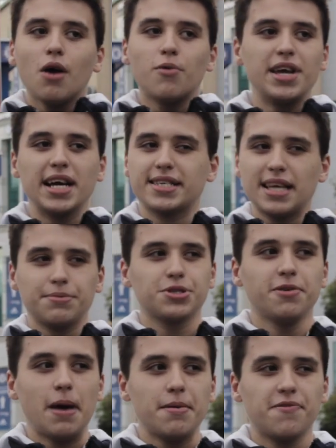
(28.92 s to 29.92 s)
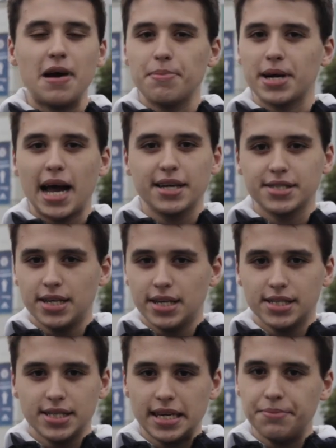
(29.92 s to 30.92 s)
with the exception of maybe Fabregas in
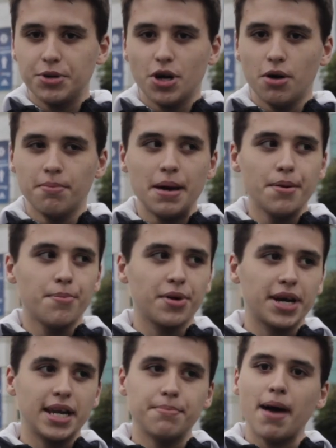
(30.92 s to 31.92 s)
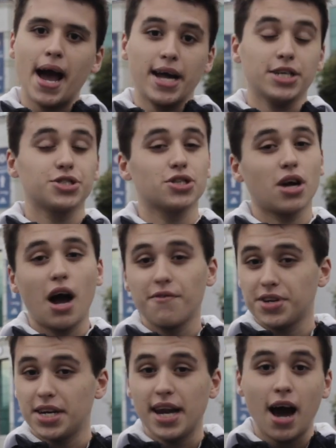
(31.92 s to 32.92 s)
the team, you know, maybe bringing in Matic.
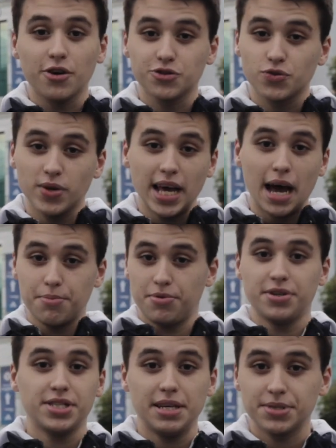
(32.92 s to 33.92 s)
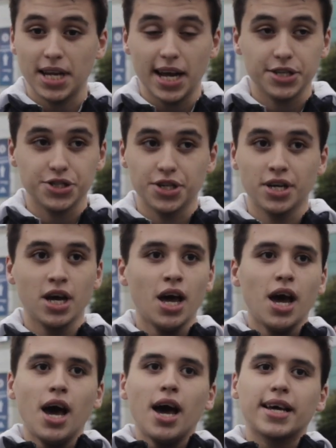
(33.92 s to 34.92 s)
Other than that, I was really happy with the team selection.
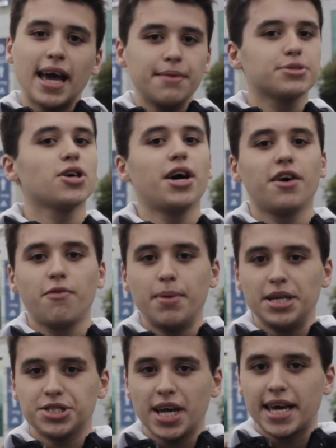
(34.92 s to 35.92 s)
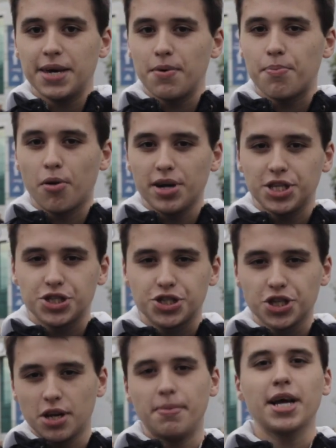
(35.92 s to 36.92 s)
Game started off a bit shaky. We probably
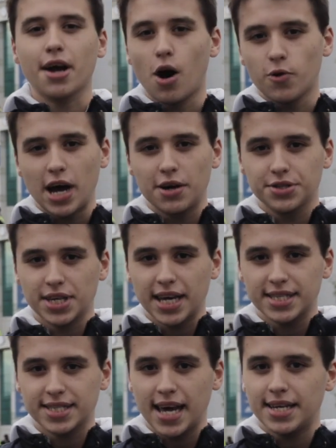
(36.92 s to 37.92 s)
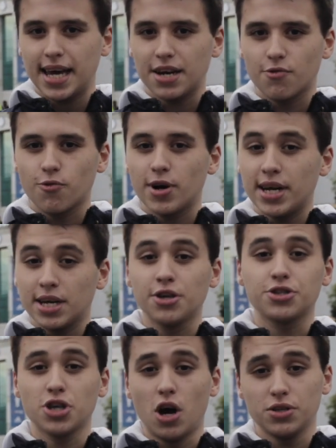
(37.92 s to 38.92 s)
should have been a goal down to Gestede. He had a really
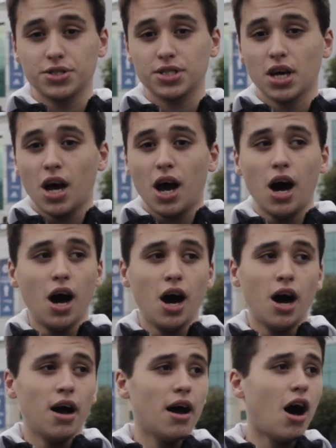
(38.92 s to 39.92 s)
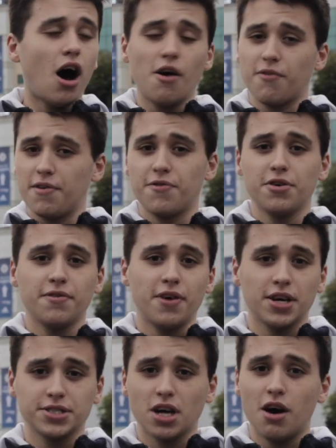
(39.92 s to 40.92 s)
good chance uh, halfway through the
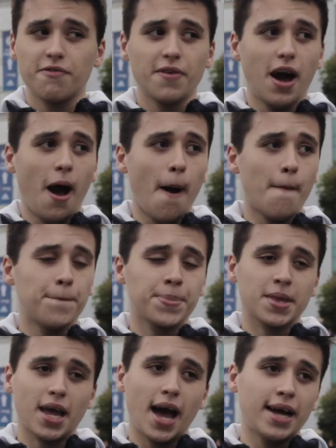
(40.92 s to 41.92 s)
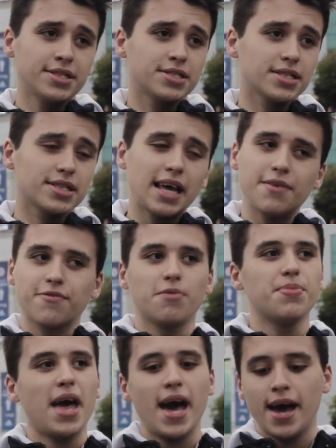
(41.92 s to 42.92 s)
first half. Um, and then
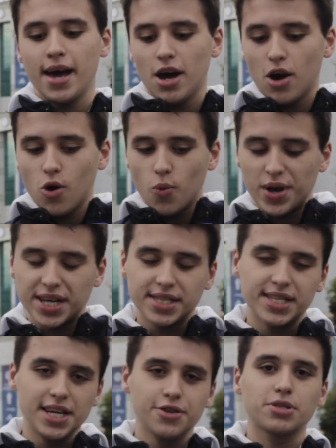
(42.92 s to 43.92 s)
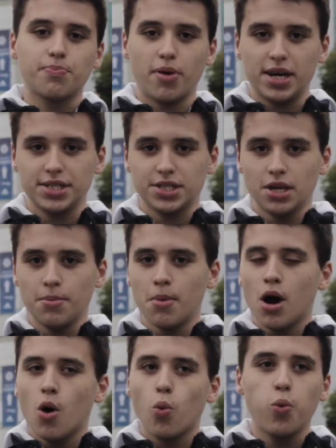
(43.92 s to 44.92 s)
from there, we continued to press
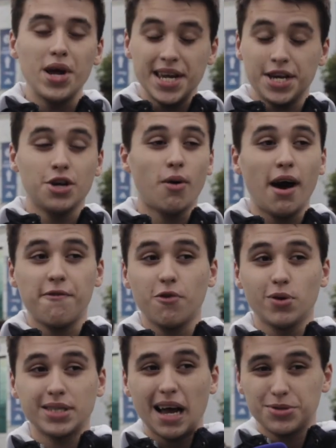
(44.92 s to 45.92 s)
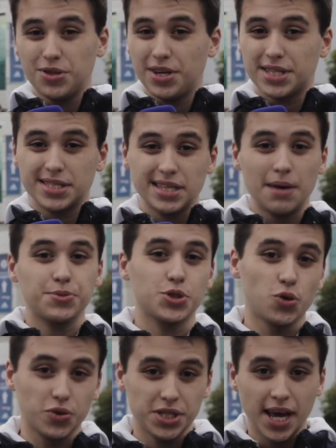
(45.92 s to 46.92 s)
them. Willian, who I thought was absolutely
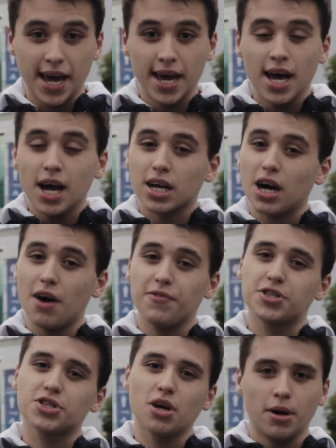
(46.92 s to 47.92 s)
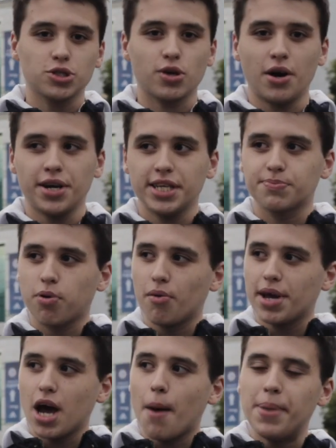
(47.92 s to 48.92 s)
exceptional today, covered so much ground. He's
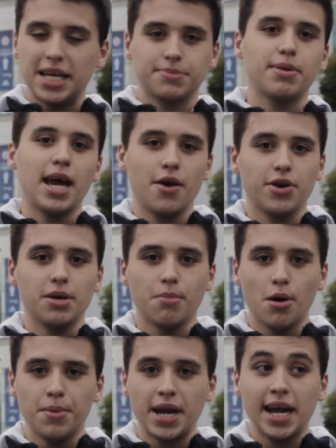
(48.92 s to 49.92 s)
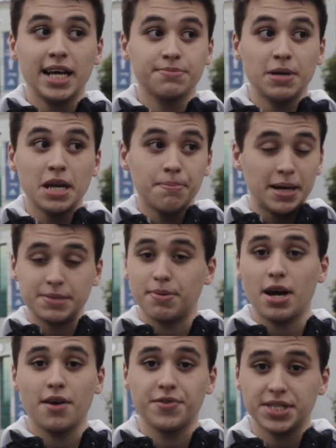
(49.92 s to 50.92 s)
probably our best player at the moment and has been the best
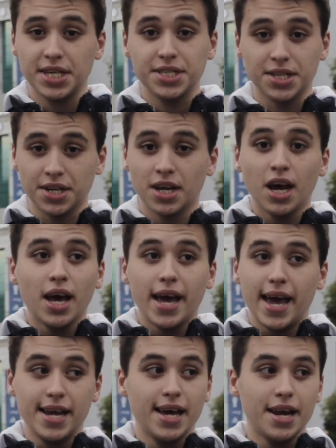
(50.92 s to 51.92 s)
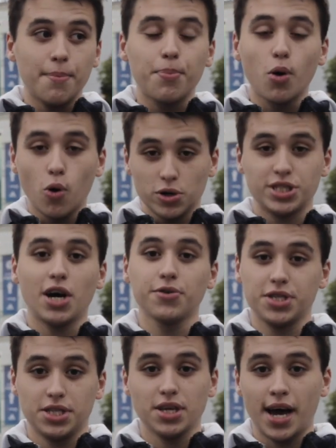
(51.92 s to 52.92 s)
player of the season in, in a poor
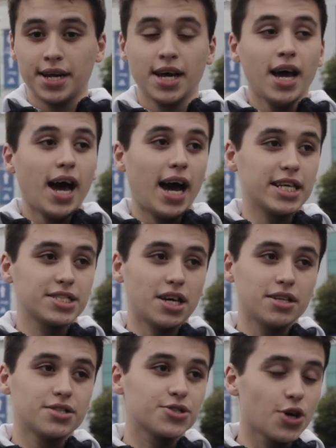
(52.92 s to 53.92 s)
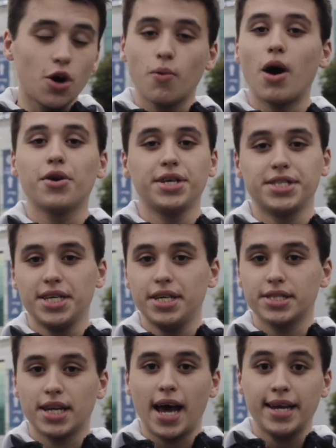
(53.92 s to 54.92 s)
Chelsea side, has done so well this
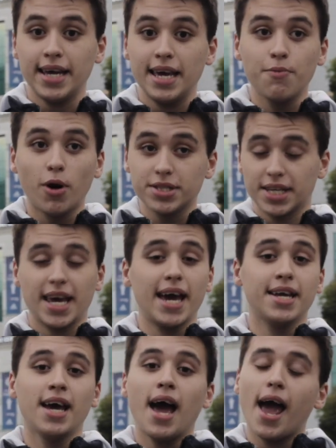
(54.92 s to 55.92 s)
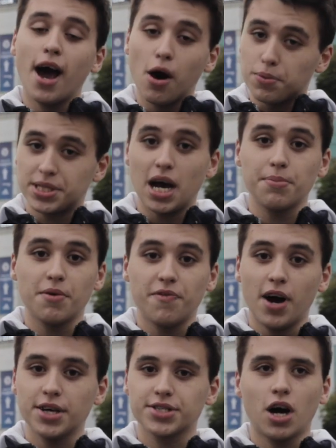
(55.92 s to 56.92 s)
season. And he once again helped set up the
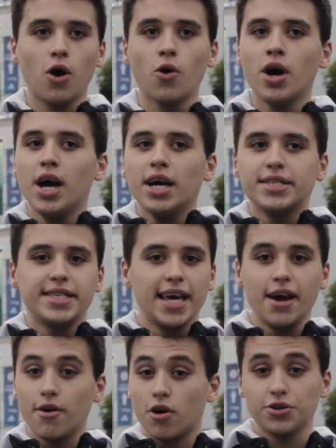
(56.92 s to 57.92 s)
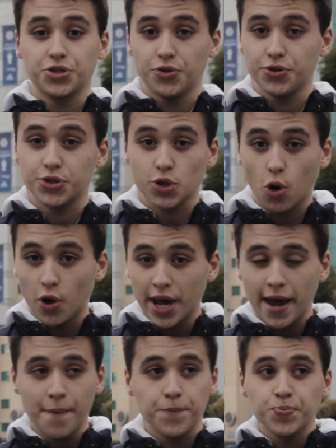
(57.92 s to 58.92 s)
first goal. Diego Costa, who scored
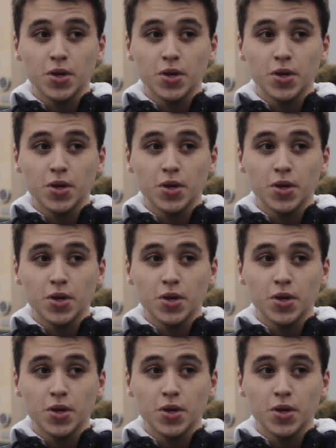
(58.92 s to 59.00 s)
it,